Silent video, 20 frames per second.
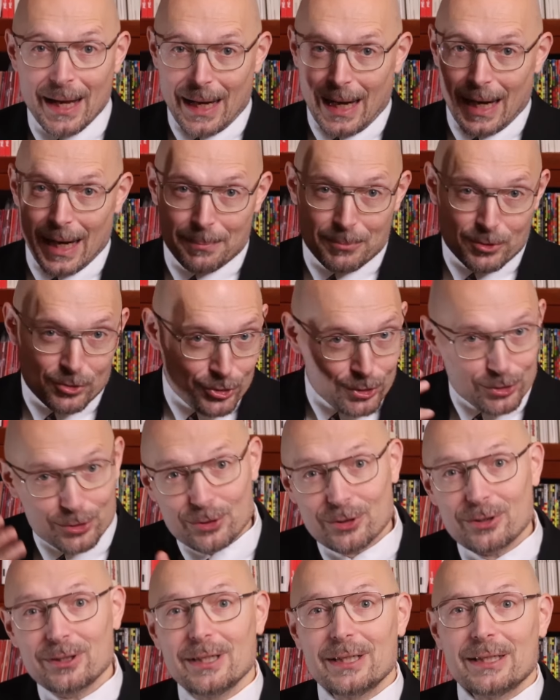I'm
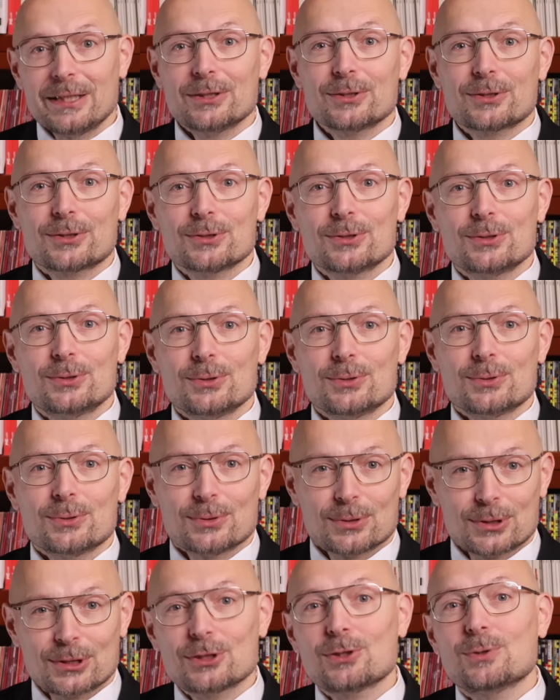sure you could do
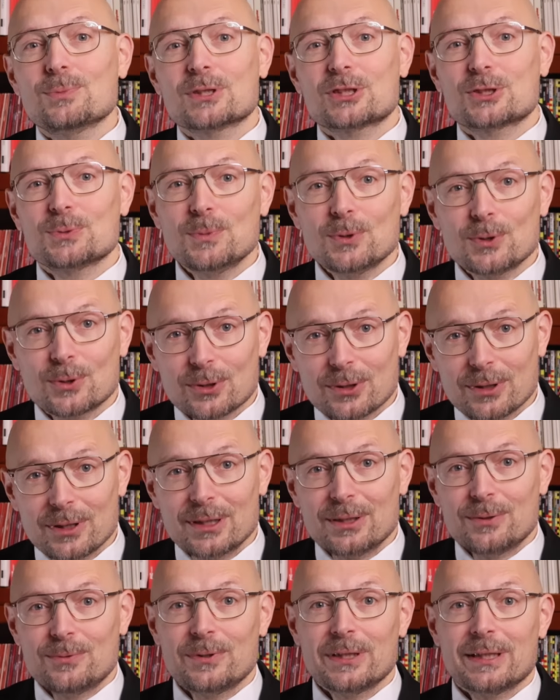so much more
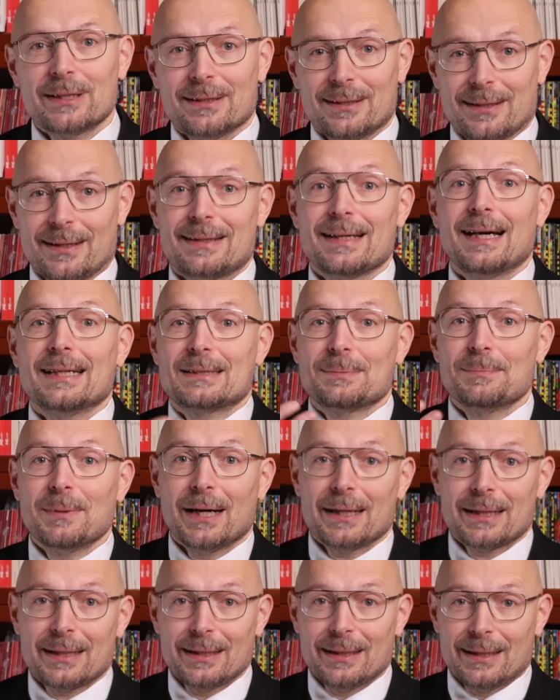with that
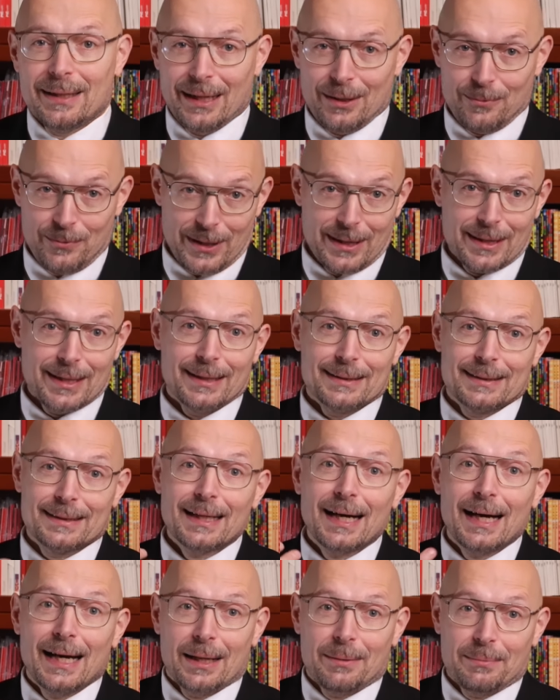money and with that
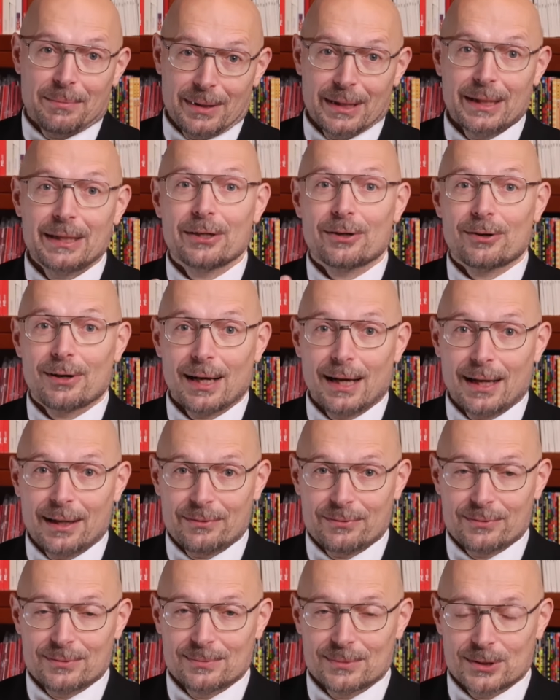time in your
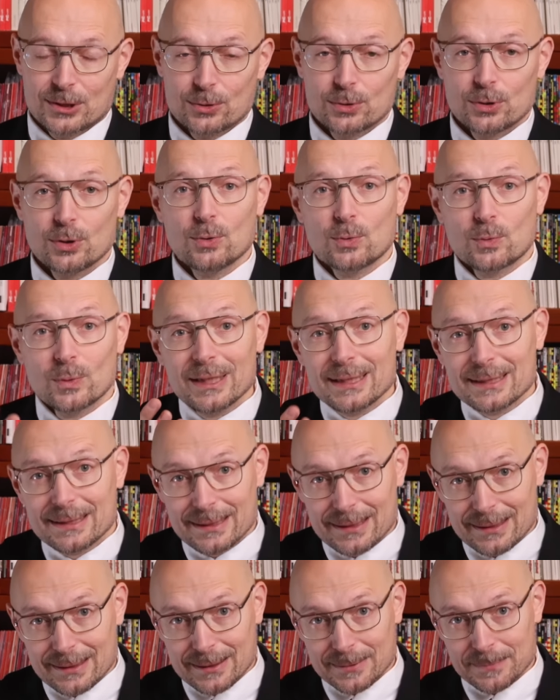life. So don't waste
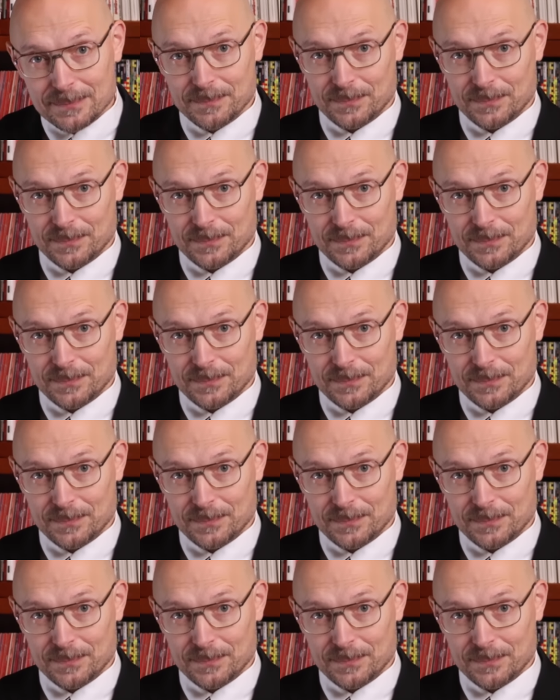it.